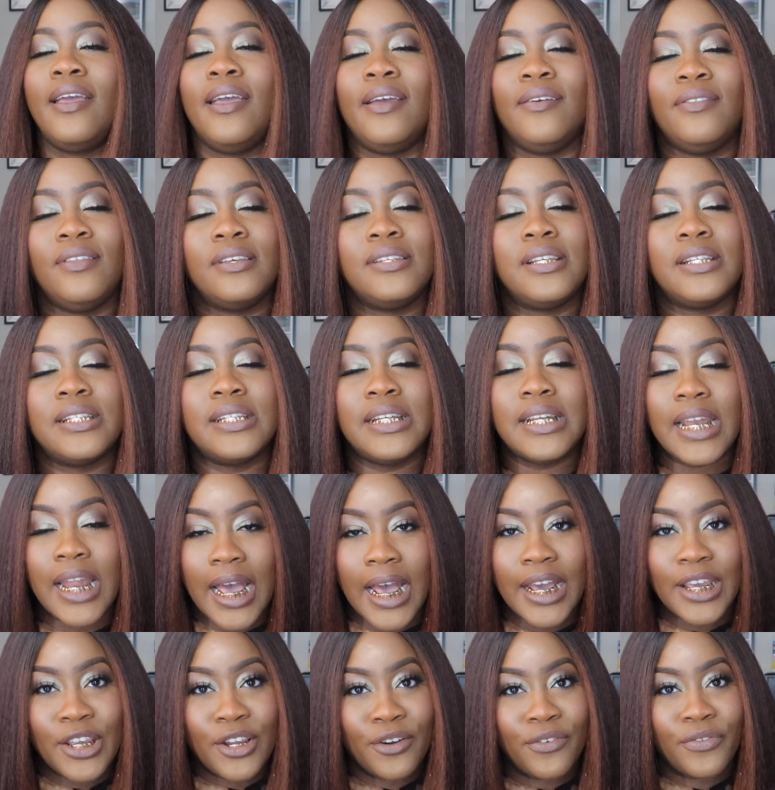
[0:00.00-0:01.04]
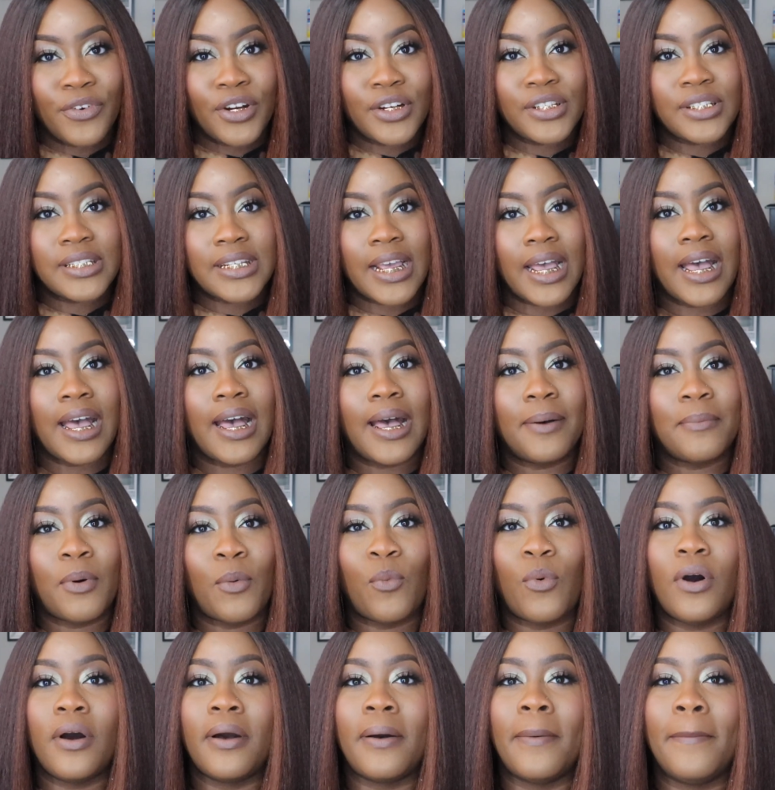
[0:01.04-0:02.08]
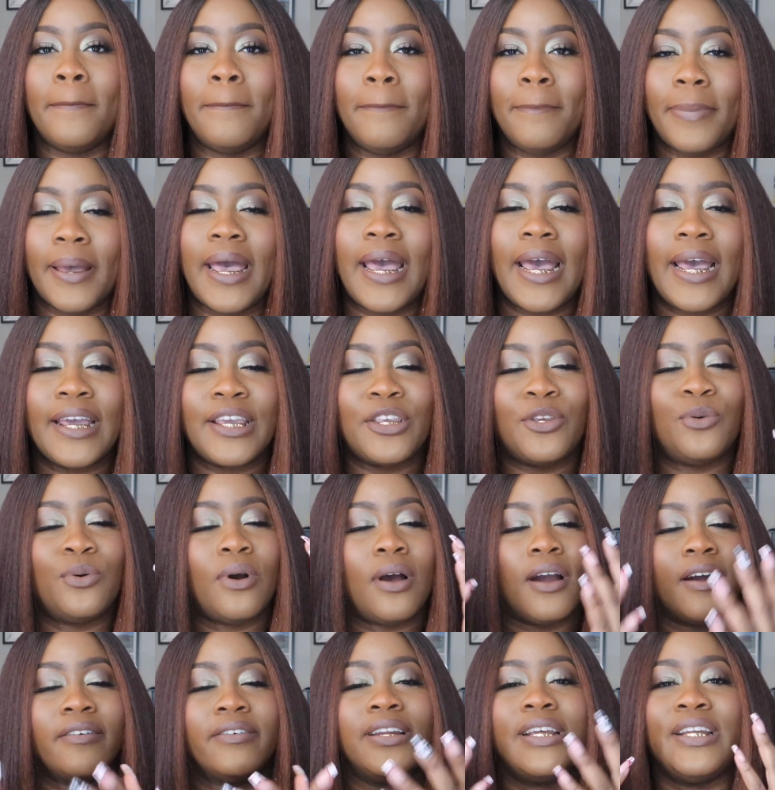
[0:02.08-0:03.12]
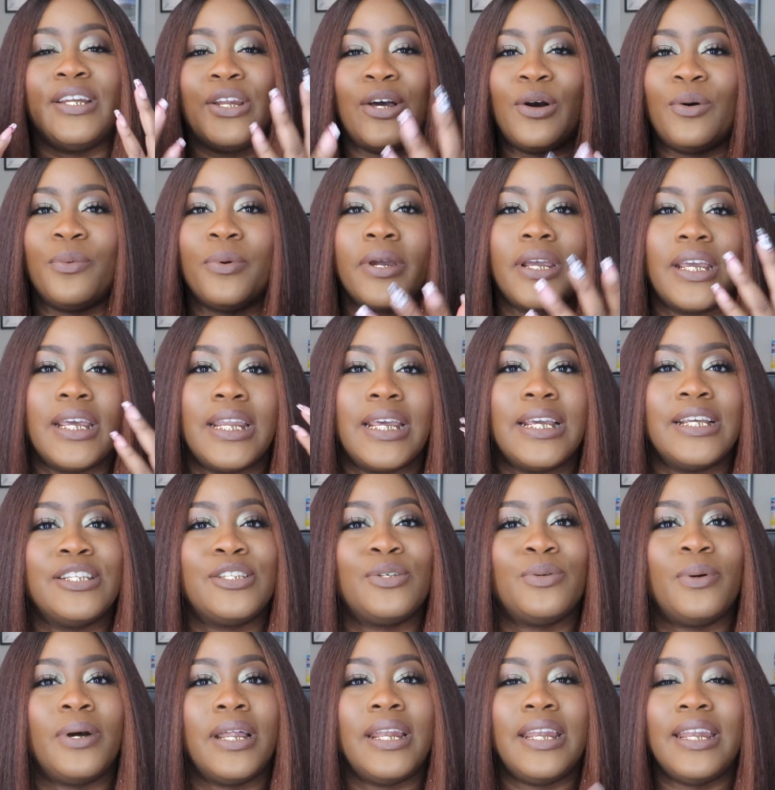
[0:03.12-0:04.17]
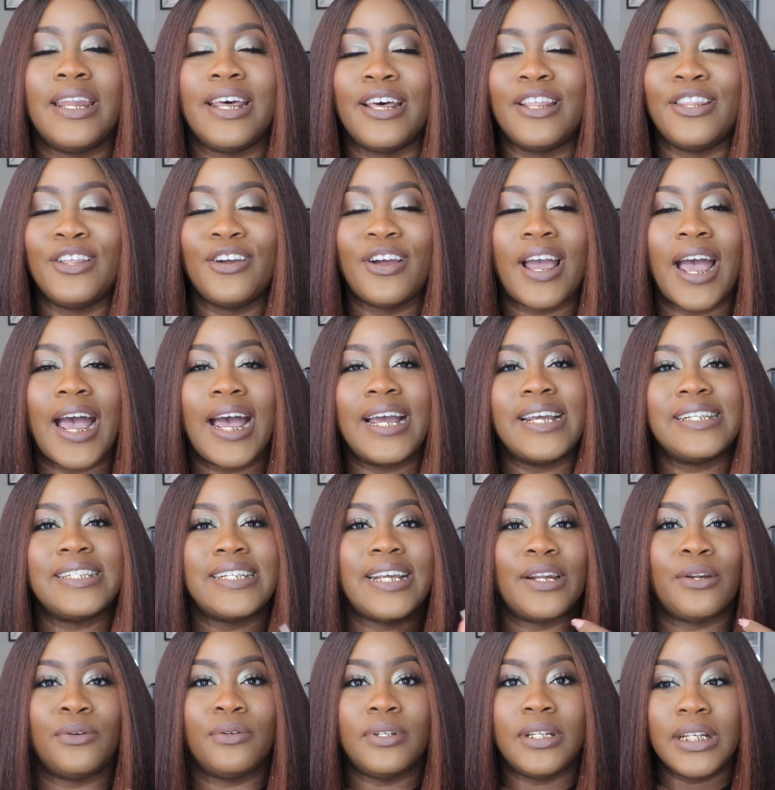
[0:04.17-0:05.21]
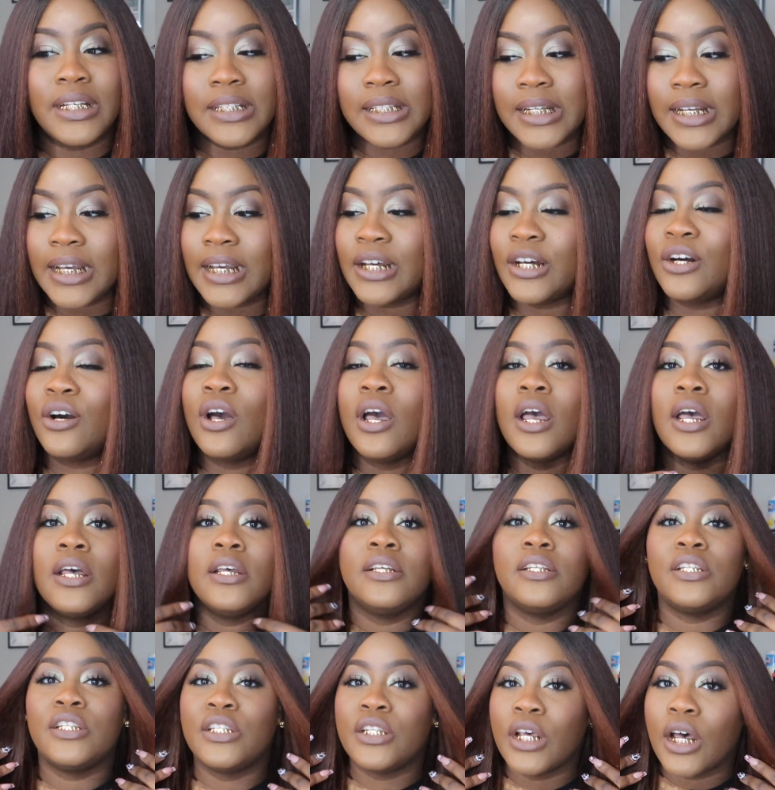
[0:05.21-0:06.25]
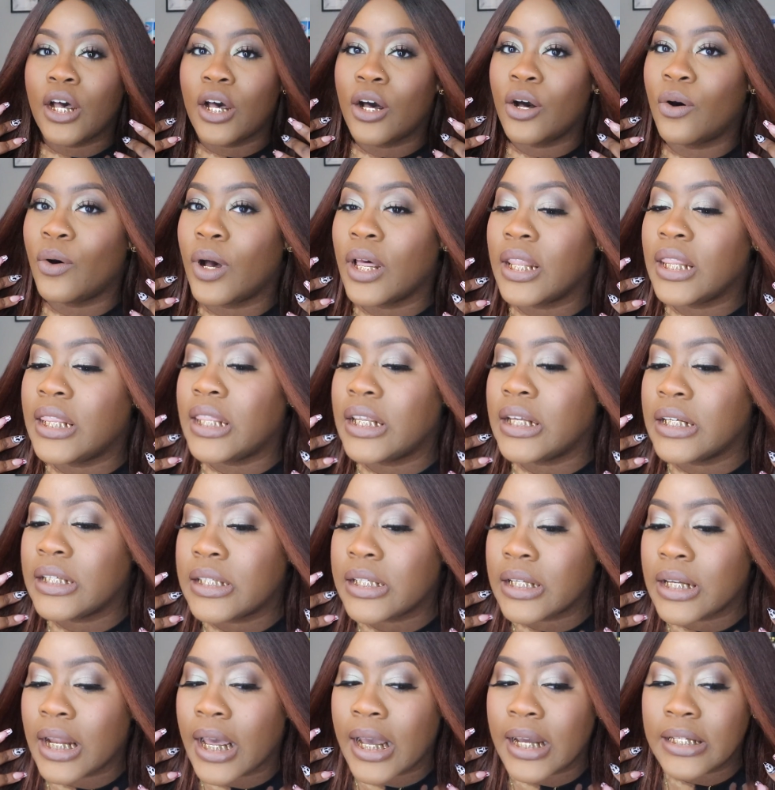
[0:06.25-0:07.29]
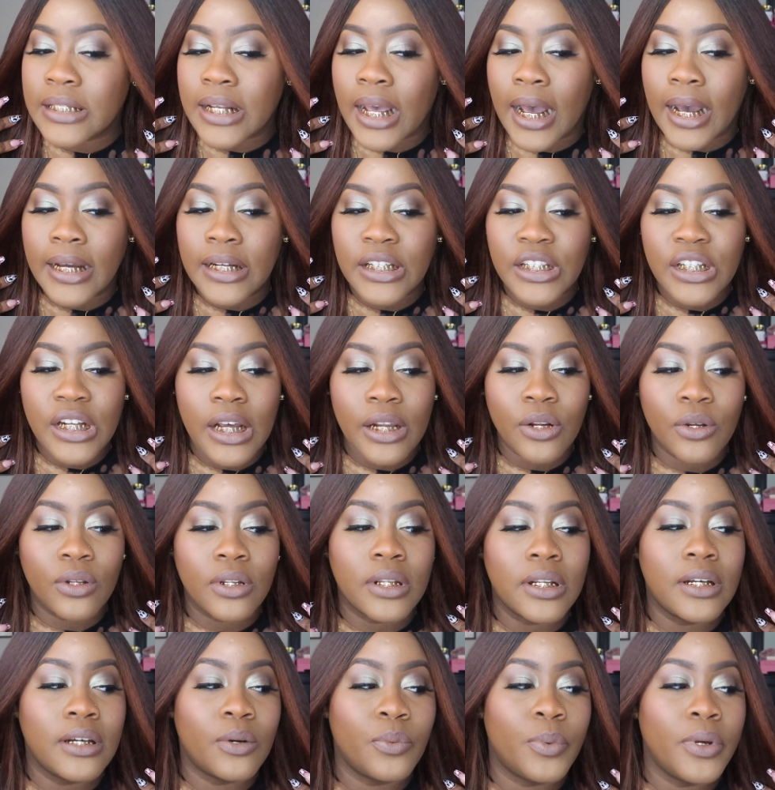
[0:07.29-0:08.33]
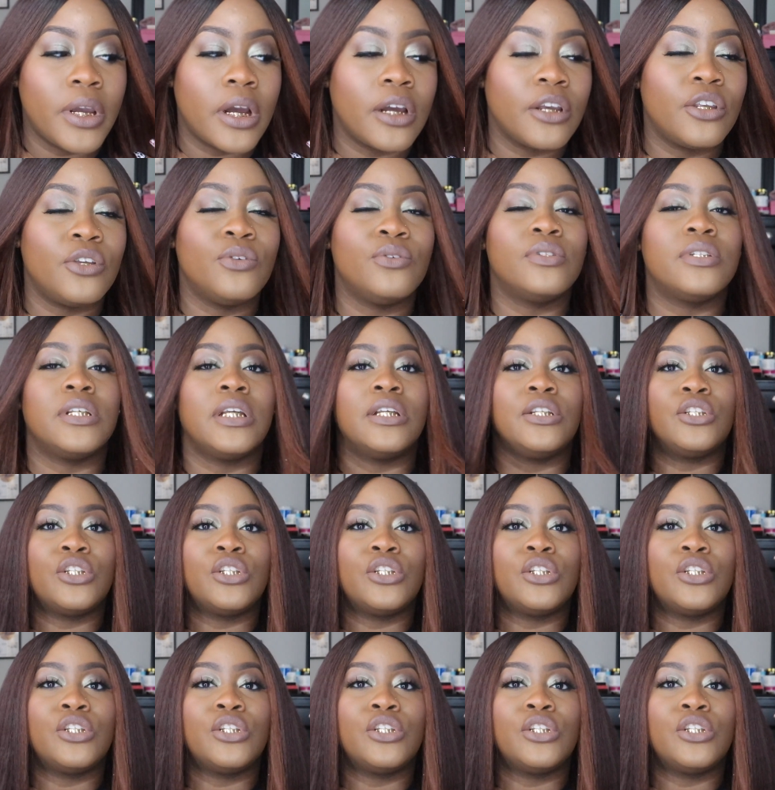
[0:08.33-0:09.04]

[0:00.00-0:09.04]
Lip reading: If this is not your first time, welcome back. You already know we're getting into another eyeshadow detail. So this nice eyeshadow look, we are using